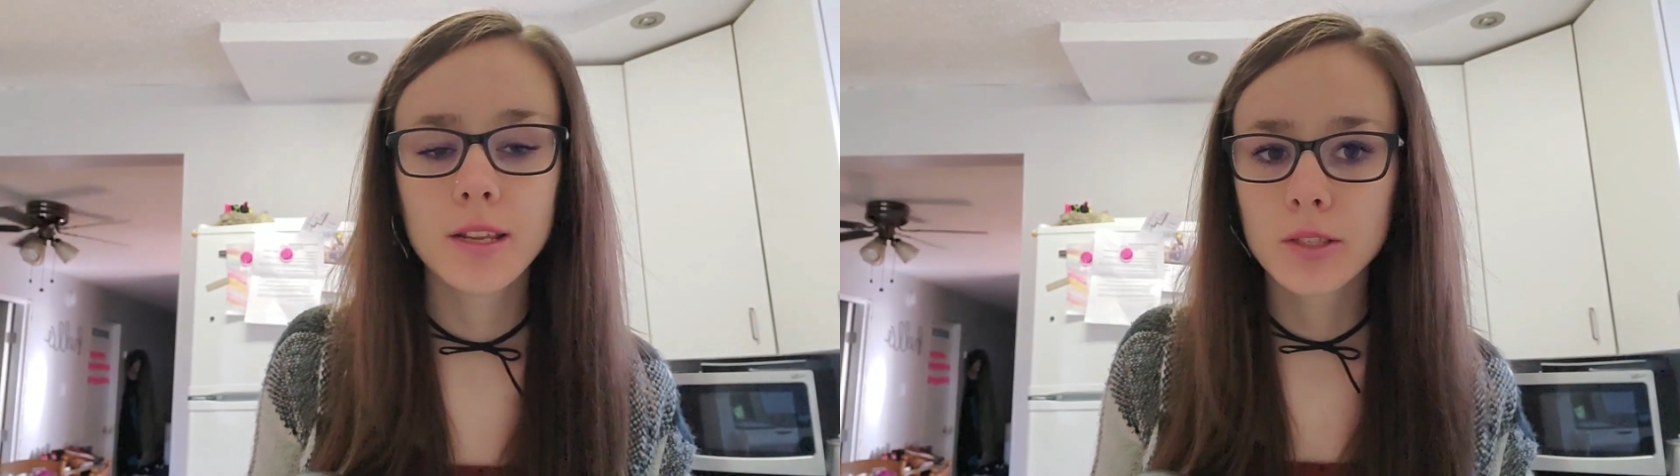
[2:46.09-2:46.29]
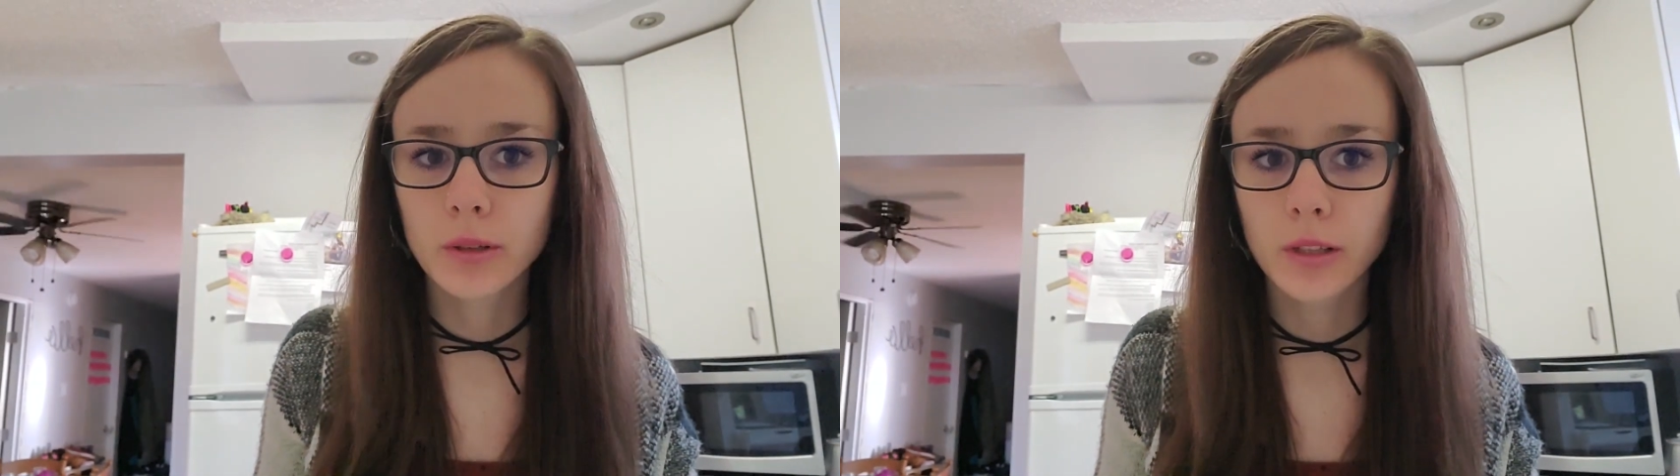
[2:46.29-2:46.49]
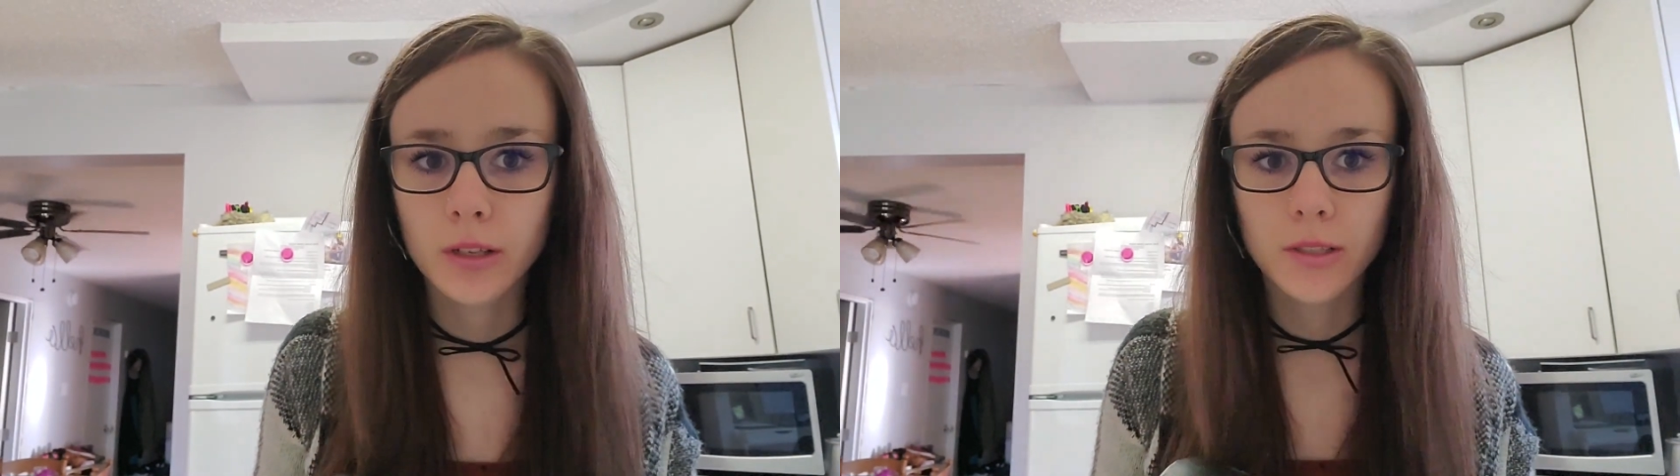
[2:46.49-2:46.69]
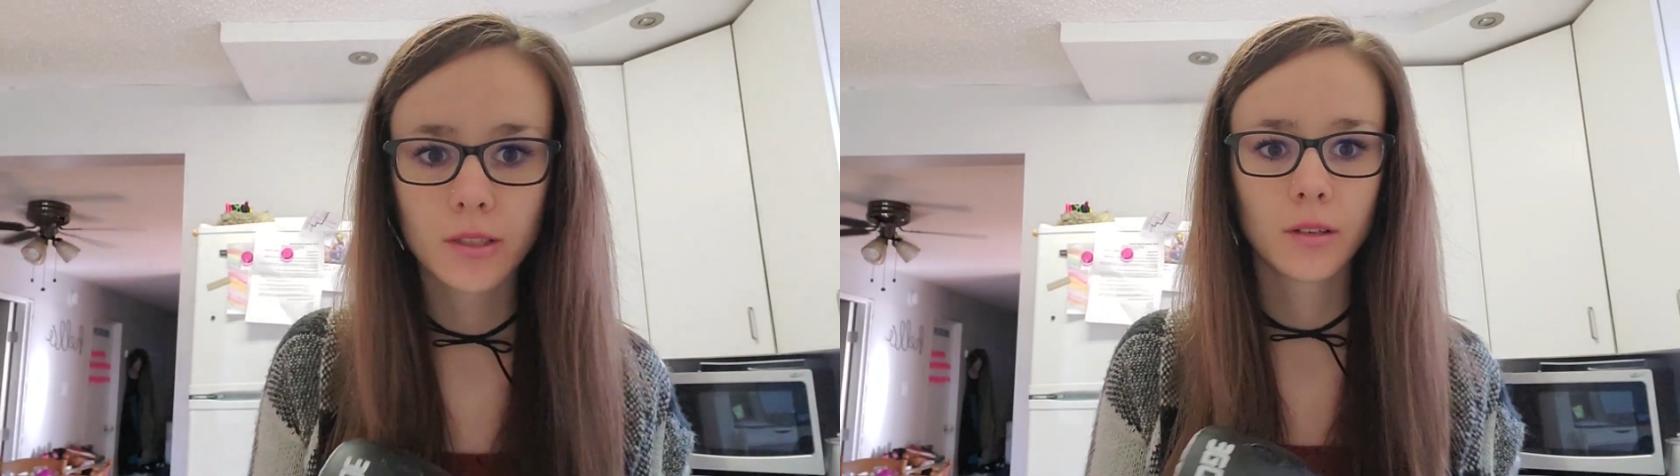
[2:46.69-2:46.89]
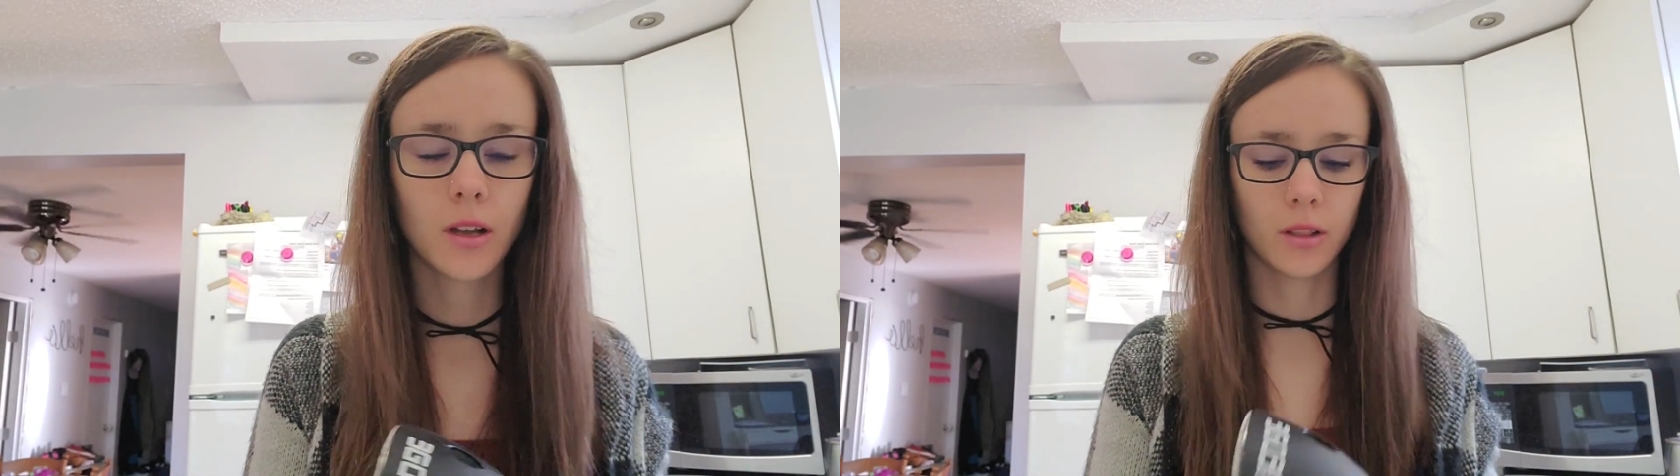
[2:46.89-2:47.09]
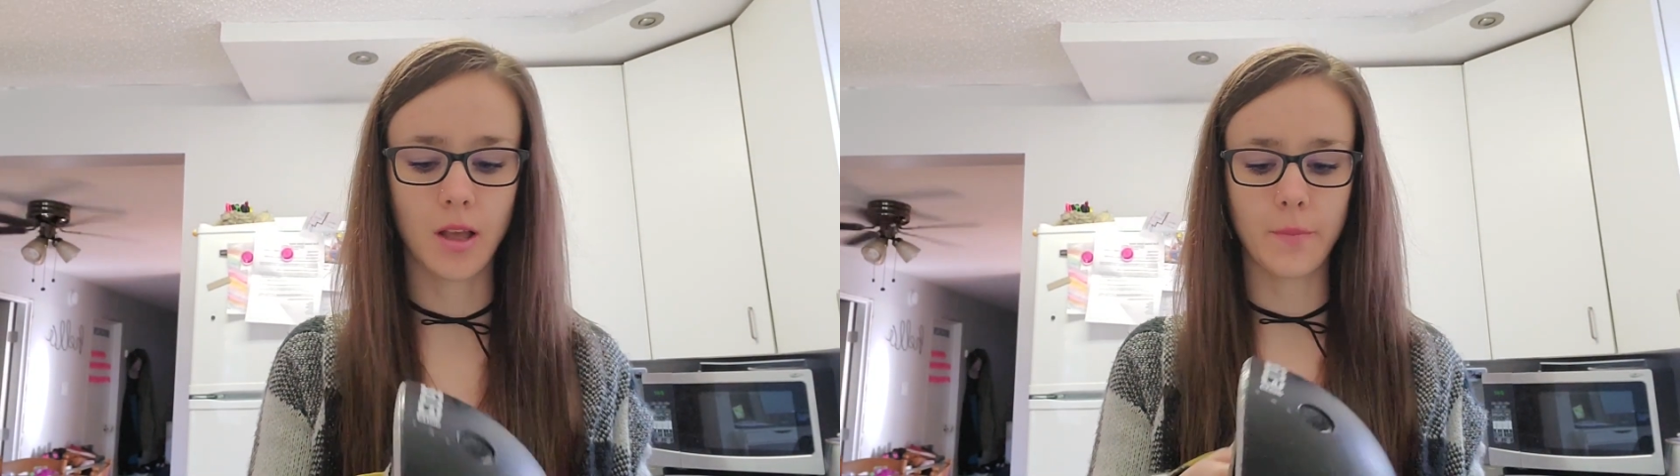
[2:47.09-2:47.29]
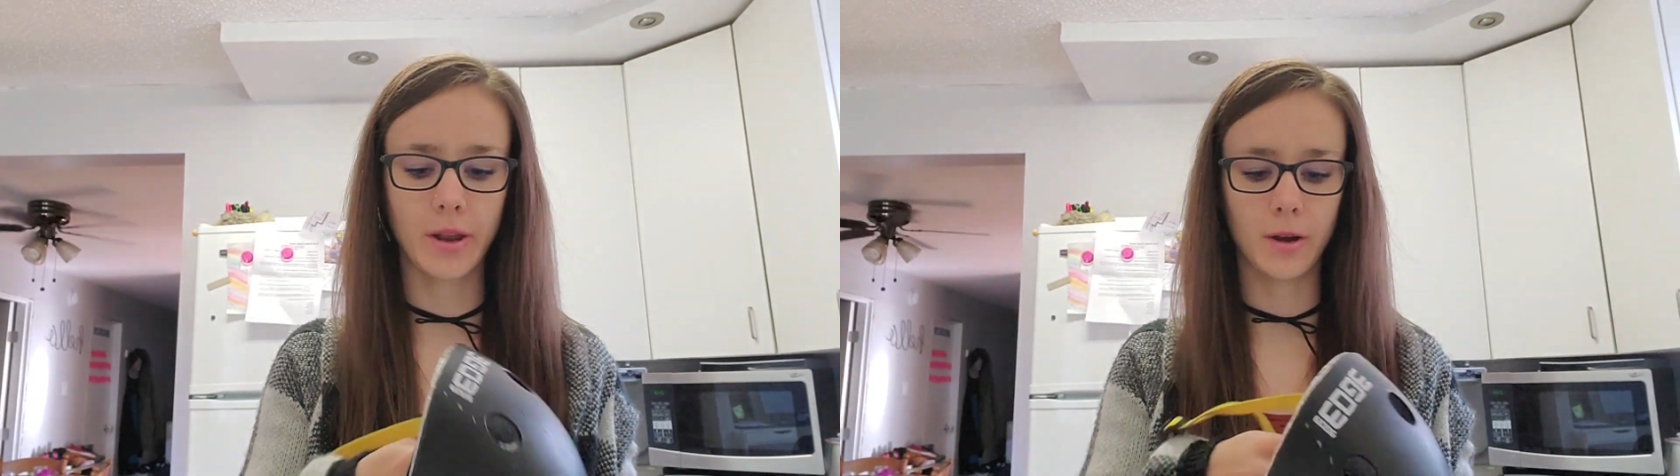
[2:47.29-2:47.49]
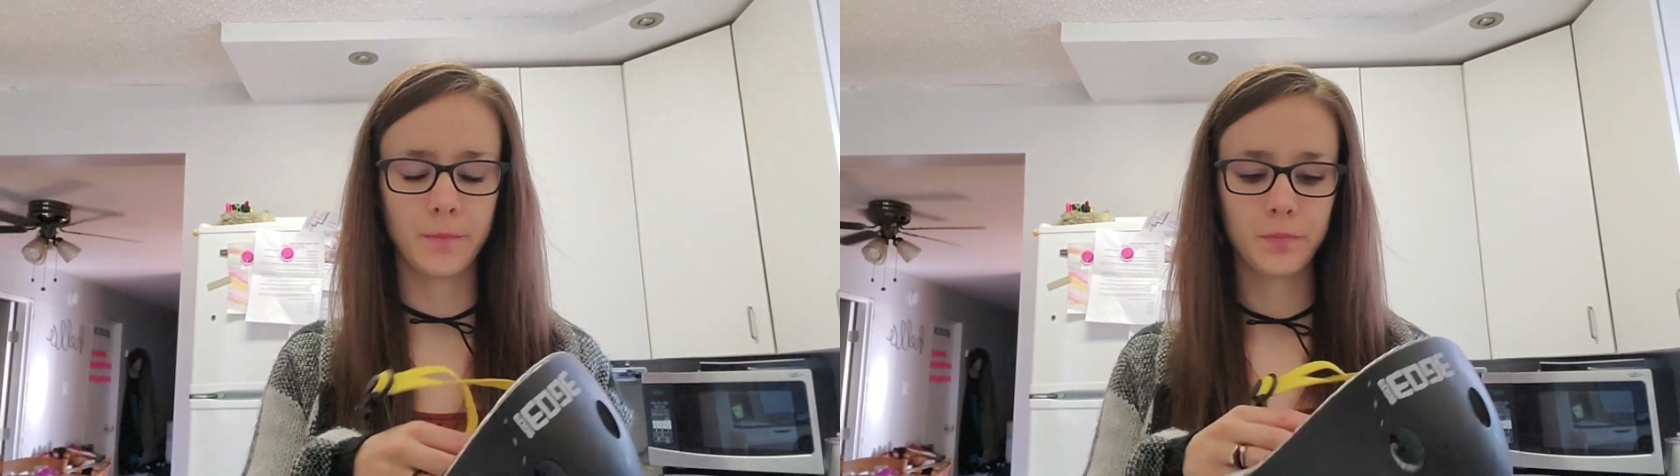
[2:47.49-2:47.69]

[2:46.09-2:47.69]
so it looks a lot better.